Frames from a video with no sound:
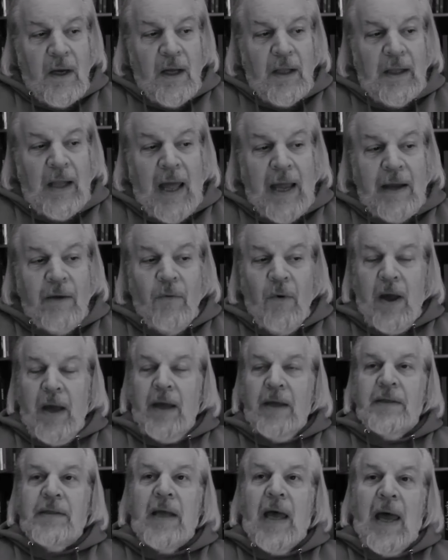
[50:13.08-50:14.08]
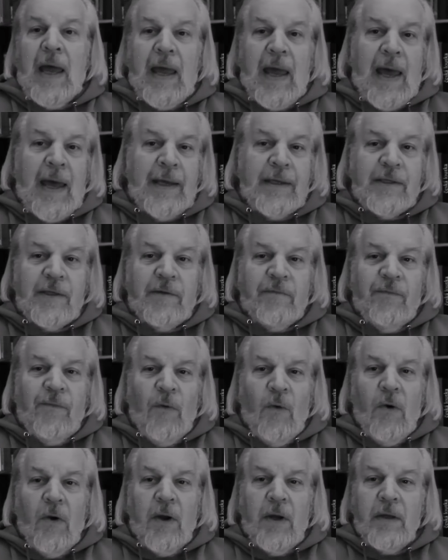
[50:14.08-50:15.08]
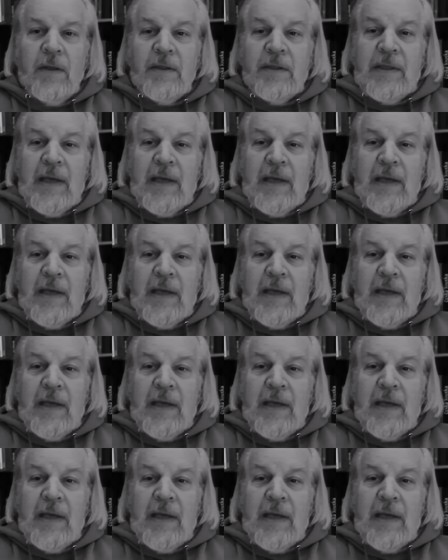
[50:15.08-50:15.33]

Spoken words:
Likewise, I asked for